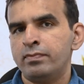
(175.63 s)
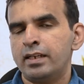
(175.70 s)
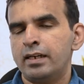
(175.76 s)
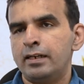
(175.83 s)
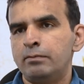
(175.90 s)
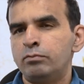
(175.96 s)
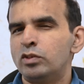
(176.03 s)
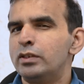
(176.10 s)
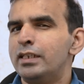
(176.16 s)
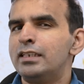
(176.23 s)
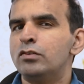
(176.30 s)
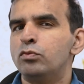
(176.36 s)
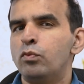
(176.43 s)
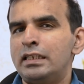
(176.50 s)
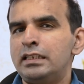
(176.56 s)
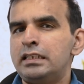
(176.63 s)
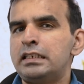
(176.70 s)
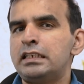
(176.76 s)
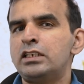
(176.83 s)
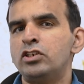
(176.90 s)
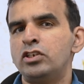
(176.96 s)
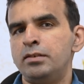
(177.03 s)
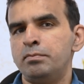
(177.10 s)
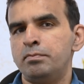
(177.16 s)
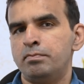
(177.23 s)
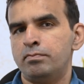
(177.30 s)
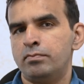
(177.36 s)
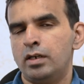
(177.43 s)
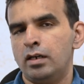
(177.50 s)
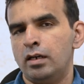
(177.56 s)
Uh, so that's one
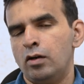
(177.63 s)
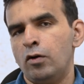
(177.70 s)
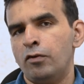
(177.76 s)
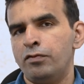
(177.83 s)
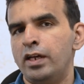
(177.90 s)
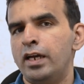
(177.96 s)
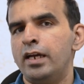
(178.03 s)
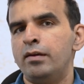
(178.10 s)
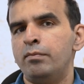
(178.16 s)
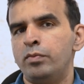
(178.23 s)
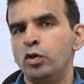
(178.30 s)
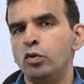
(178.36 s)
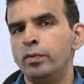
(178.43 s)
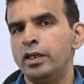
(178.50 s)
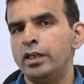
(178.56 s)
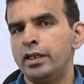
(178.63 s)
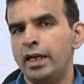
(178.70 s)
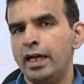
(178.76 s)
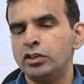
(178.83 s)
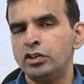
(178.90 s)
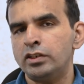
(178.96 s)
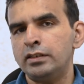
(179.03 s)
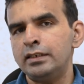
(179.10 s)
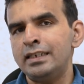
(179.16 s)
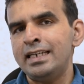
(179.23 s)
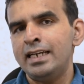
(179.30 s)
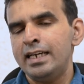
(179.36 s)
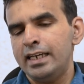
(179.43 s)
stream uh, of A I human interaction.